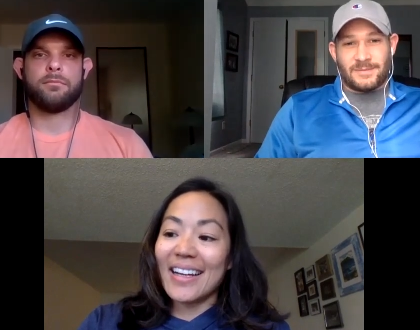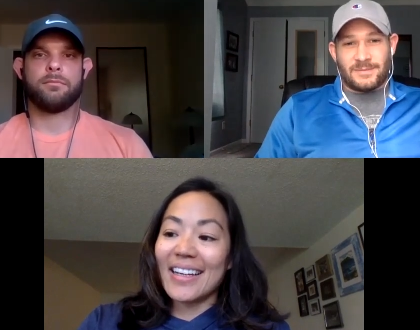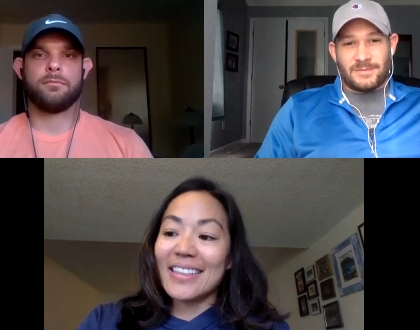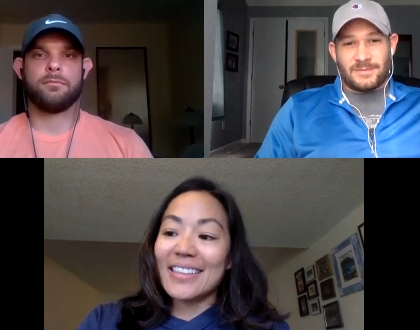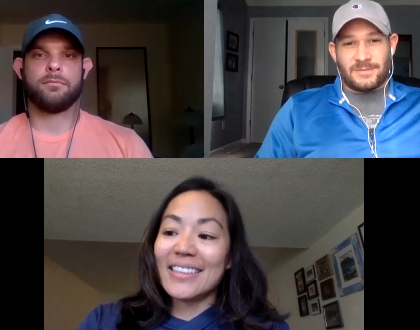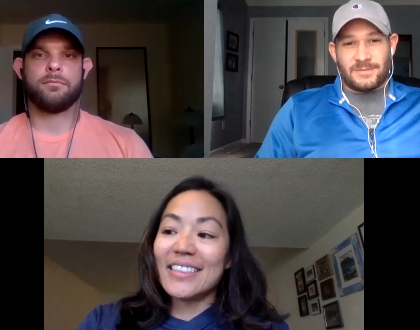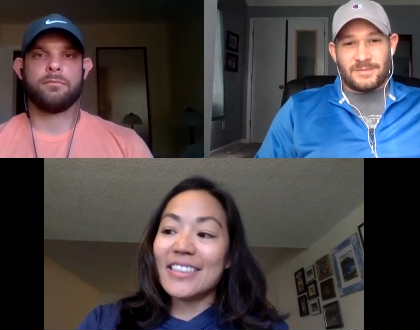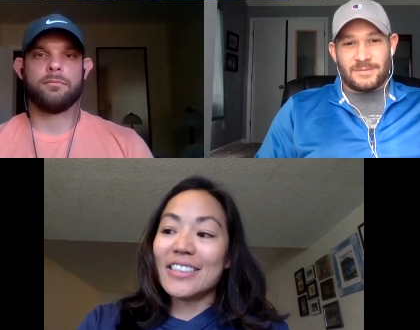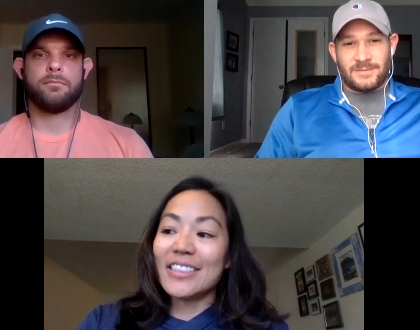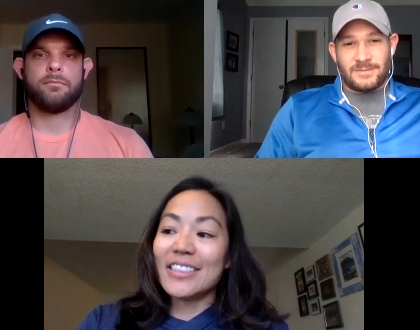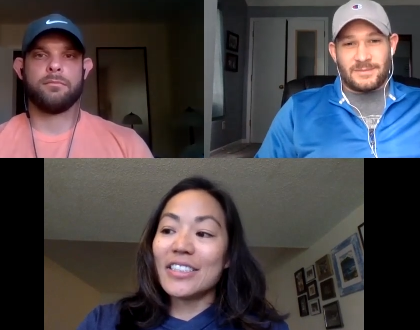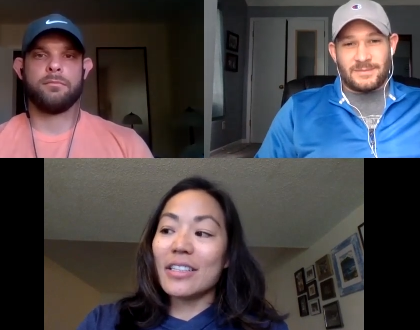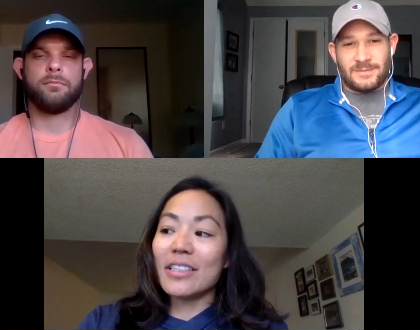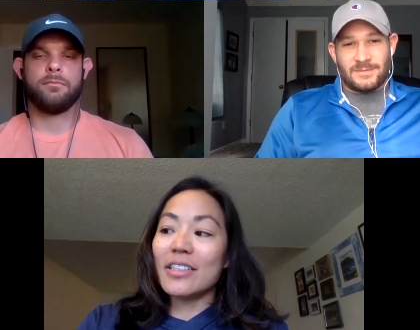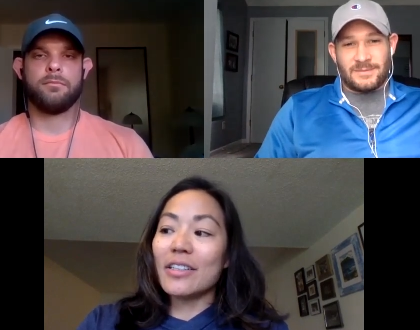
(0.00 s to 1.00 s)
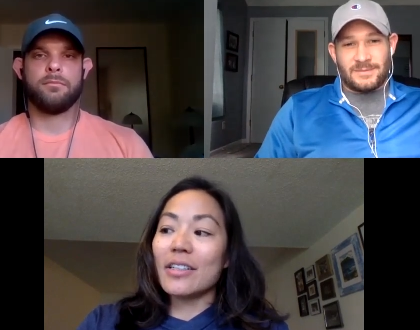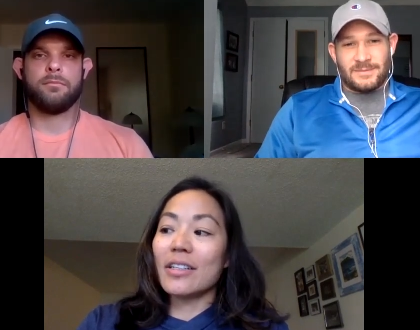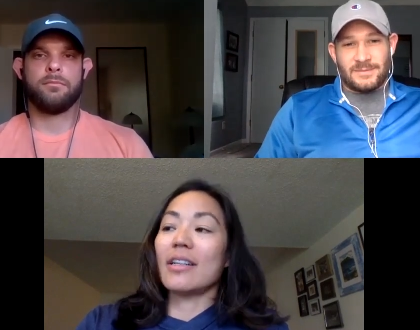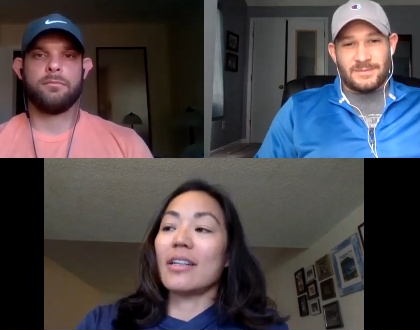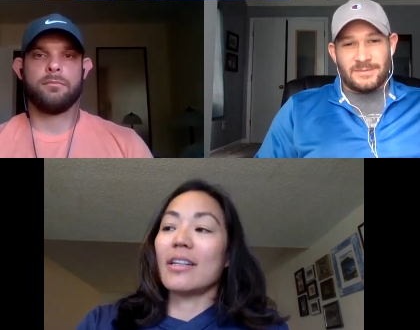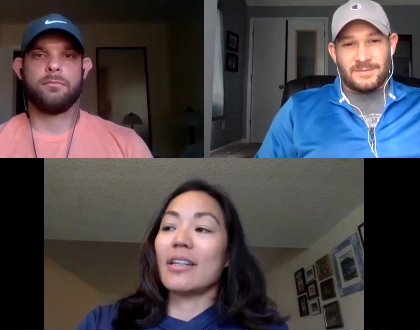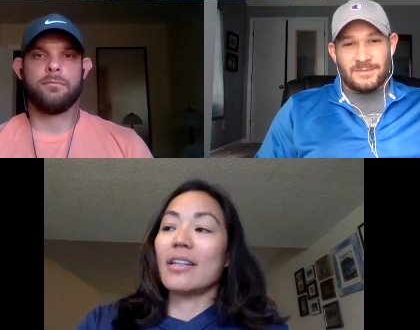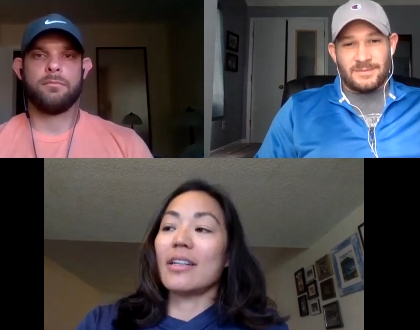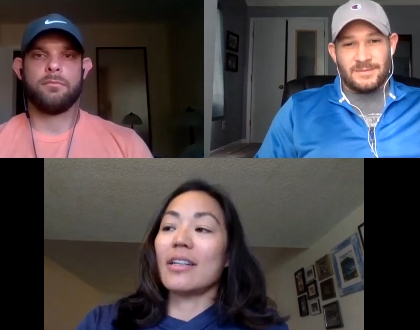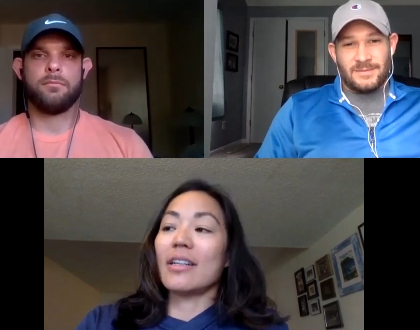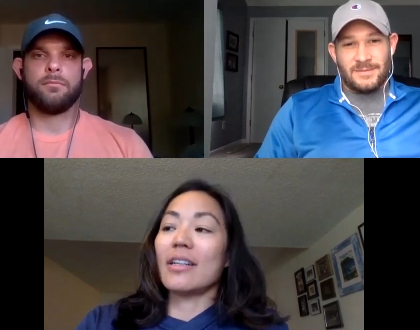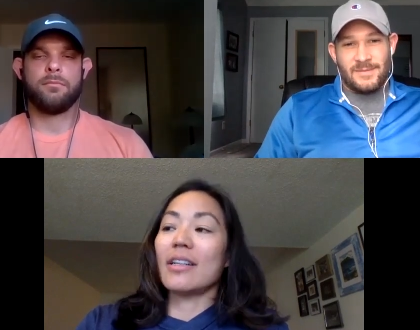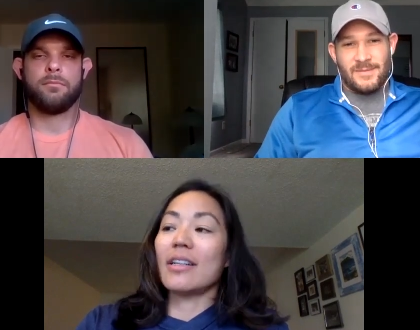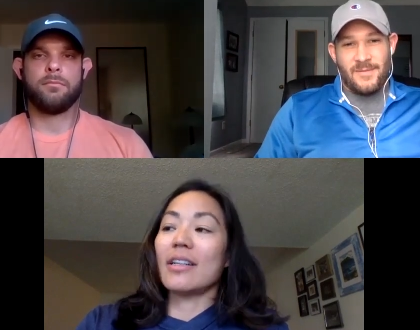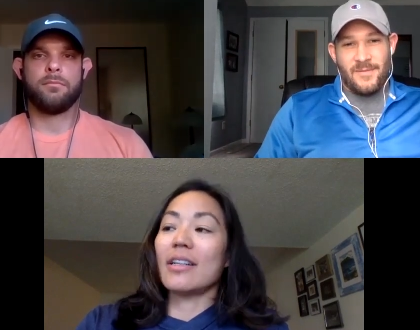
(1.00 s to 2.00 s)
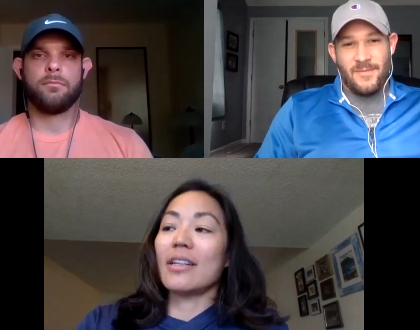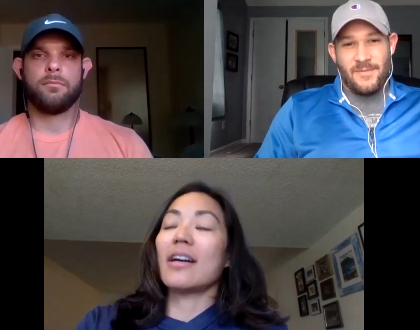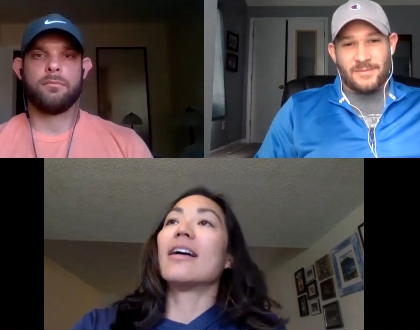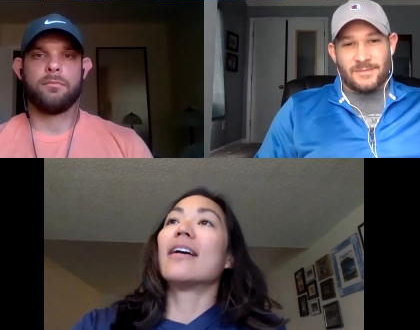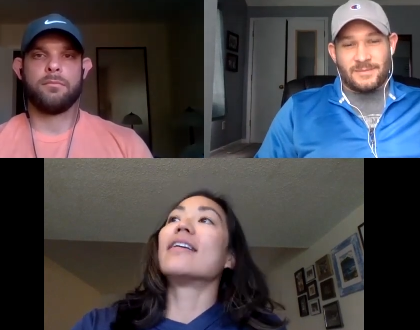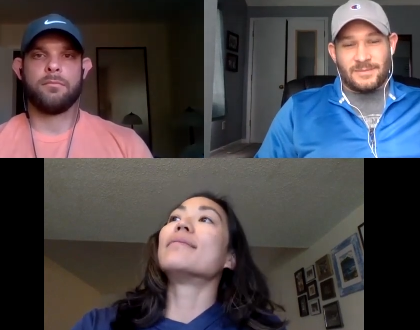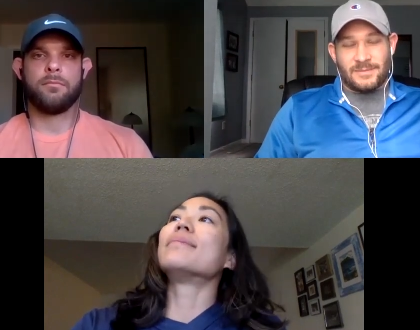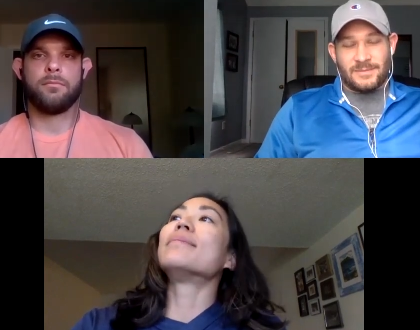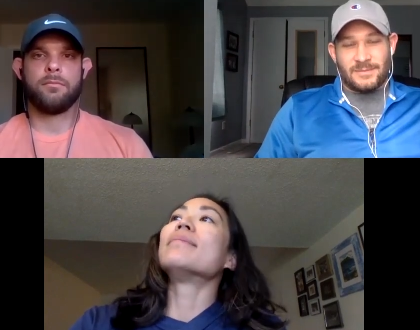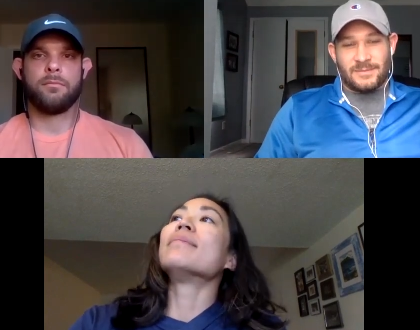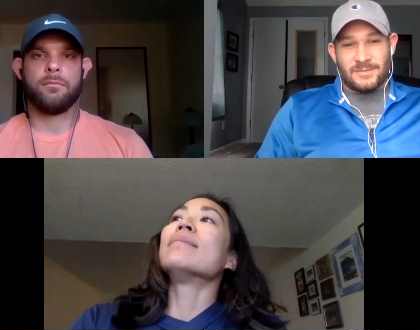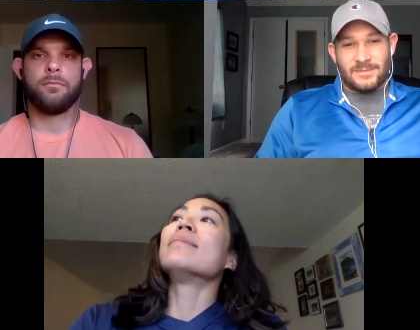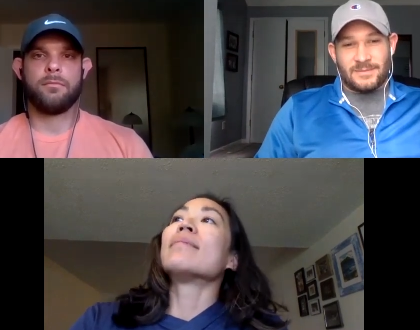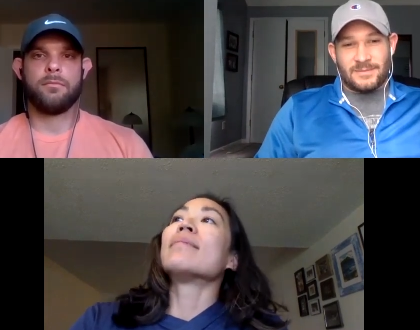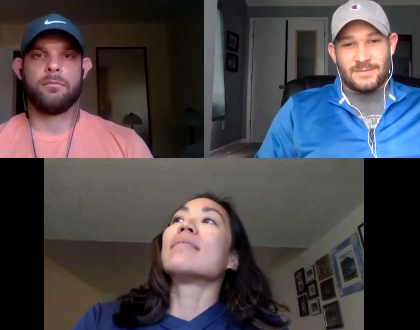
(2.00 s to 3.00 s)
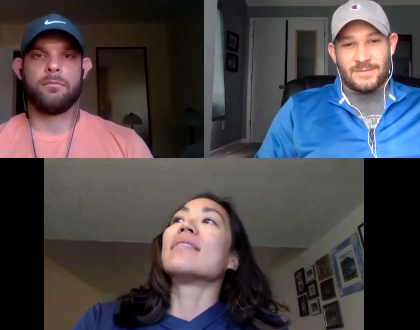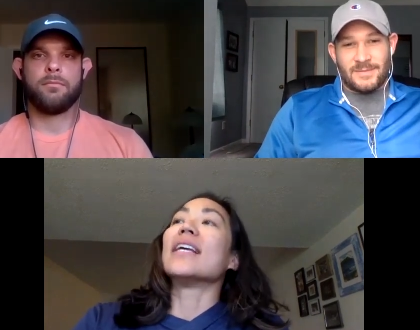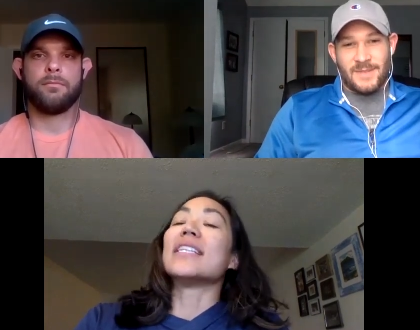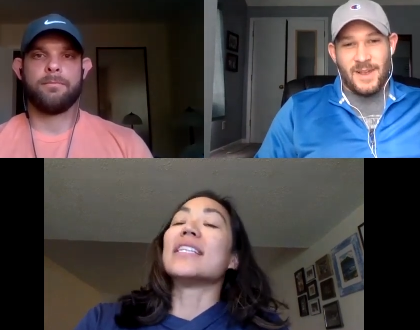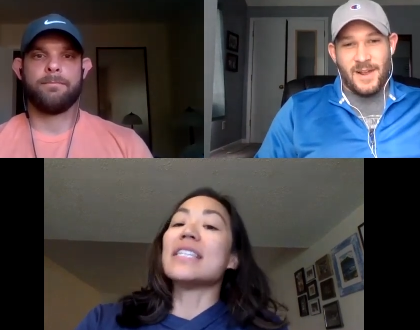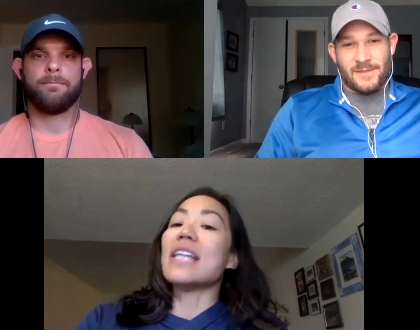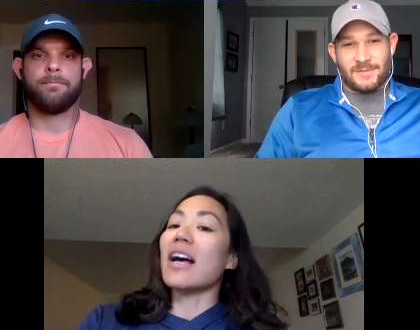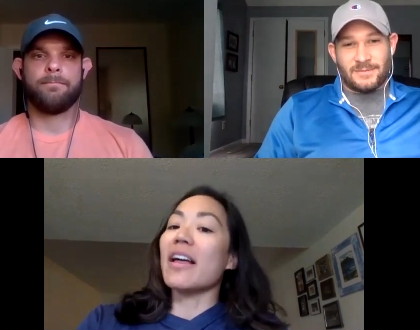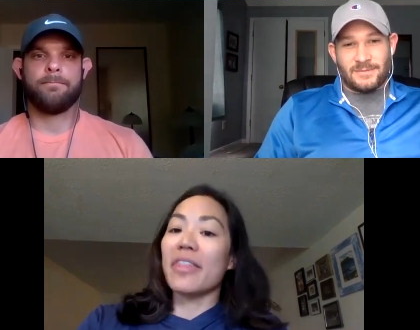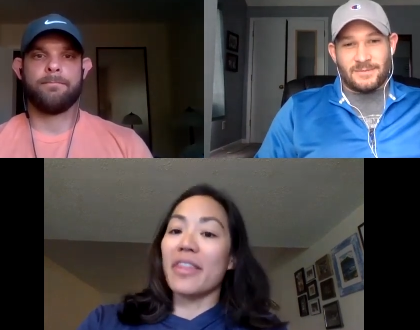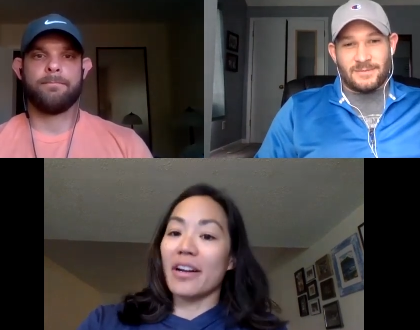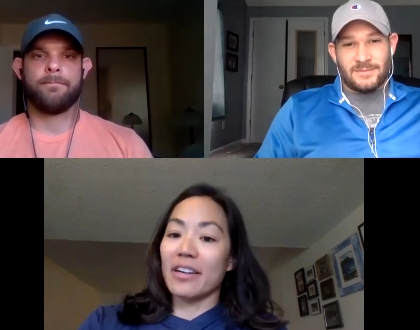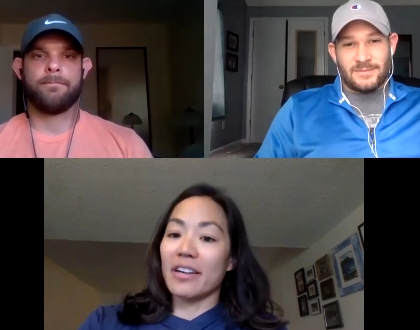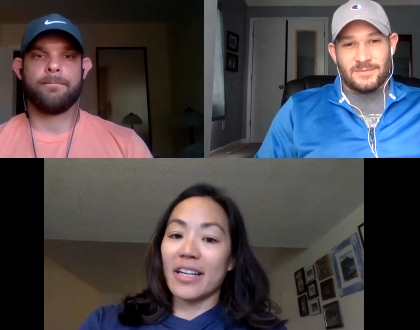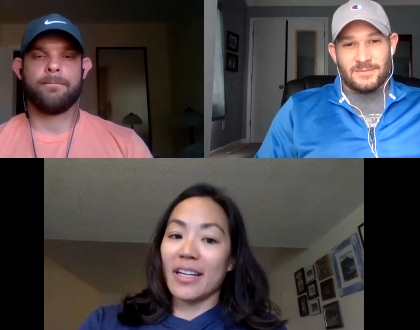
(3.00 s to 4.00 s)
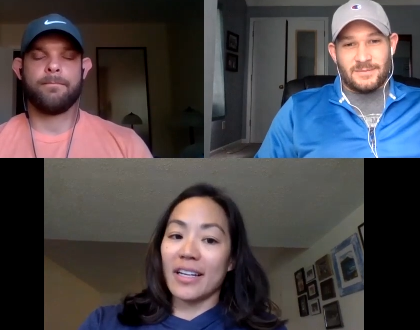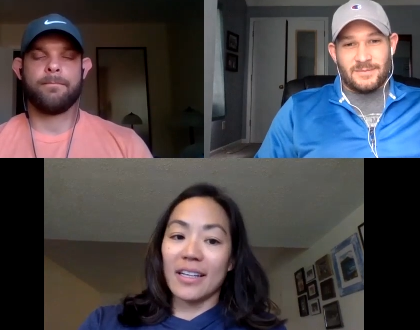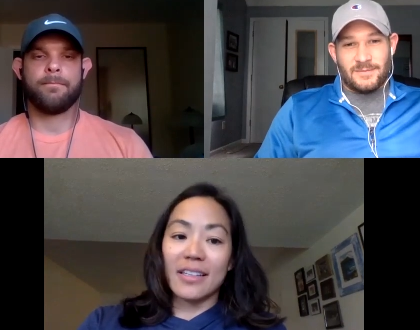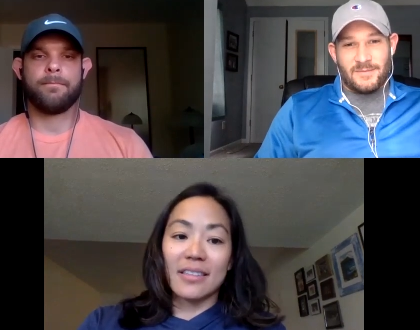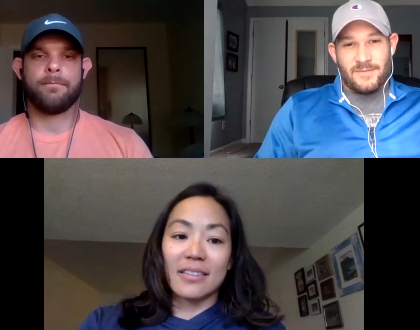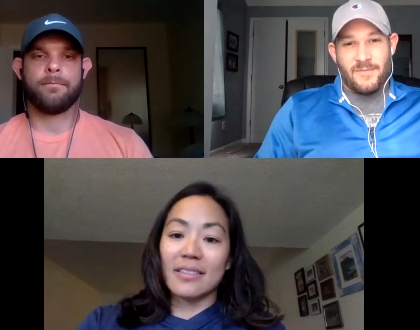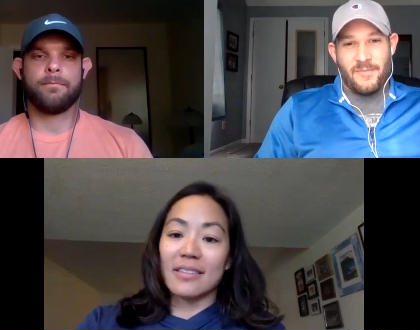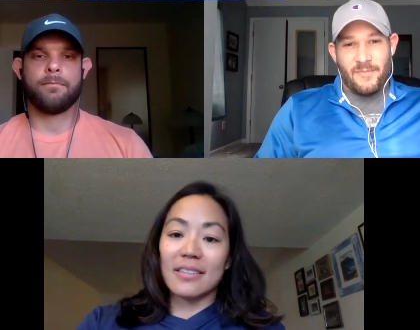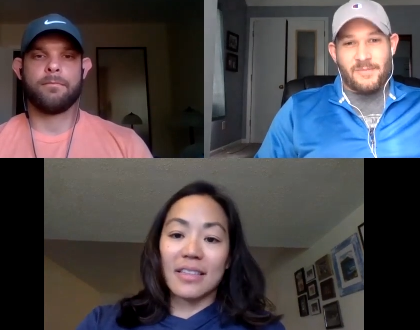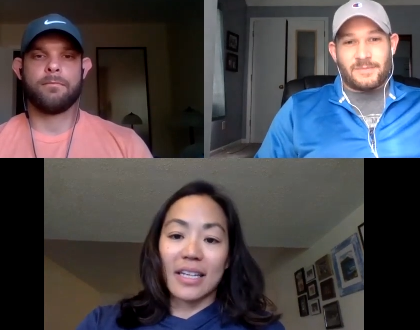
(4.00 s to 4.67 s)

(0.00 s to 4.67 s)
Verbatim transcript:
Speaker 1: You, you, um, it's not there yet.